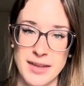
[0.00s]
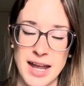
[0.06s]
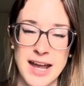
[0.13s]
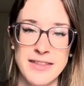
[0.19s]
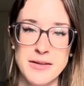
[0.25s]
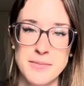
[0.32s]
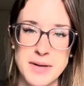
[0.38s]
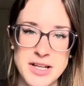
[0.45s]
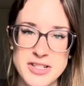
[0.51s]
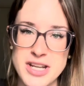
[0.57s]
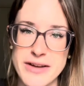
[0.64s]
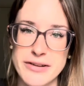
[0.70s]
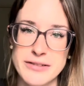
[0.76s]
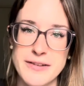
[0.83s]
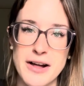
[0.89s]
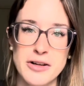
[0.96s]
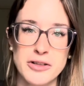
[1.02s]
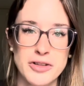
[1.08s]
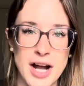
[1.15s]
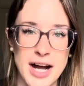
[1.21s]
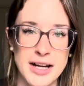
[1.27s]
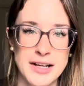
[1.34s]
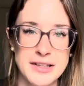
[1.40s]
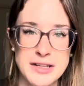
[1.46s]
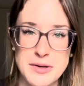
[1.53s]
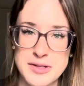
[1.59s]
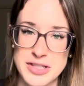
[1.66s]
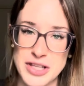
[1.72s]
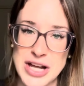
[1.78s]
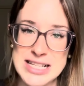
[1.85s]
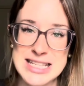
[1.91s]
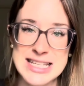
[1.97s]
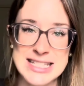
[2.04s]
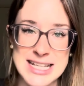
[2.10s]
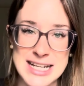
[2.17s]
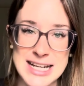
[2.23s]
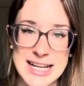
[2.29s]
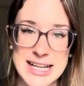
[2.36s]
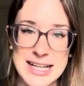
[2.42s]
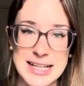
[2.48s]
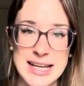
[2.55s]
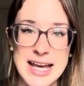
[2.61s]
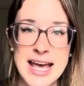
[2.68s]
And the beach never felt crowded. There was lots of seating.